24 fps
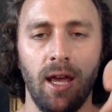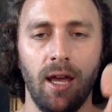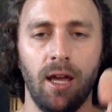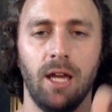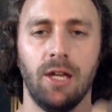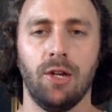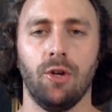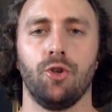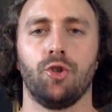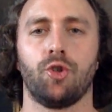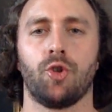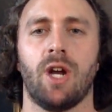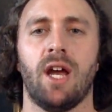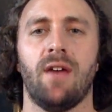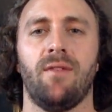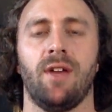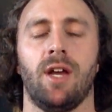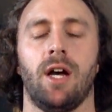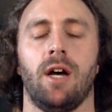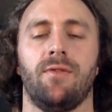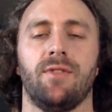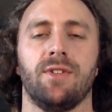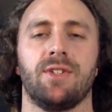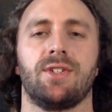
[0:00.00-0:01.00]
and you're driving
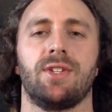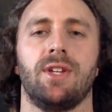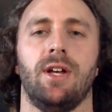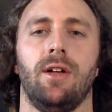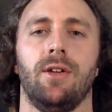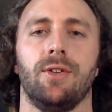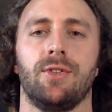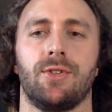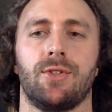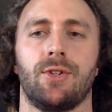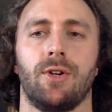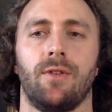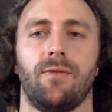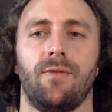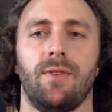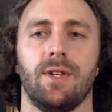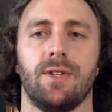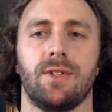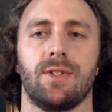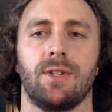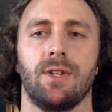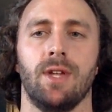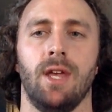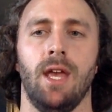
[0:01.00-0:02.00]
off a solid
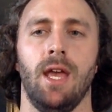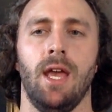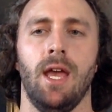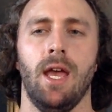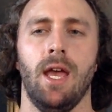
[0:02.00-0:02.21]
surface.